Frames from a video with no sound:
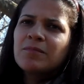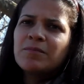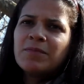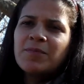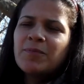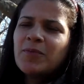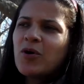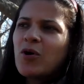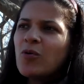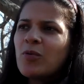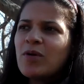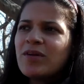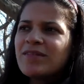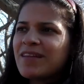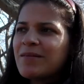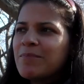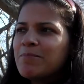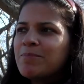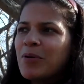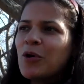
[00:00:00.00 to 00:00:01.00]
People always
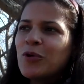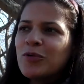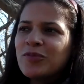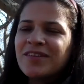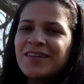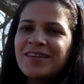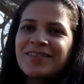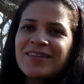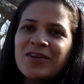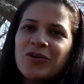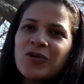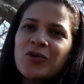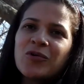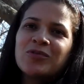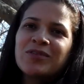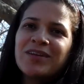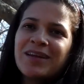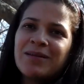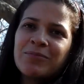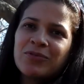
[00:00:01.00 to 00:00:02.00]
imposing their
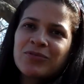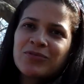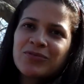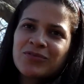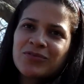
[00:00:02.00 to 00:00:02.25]
own labels.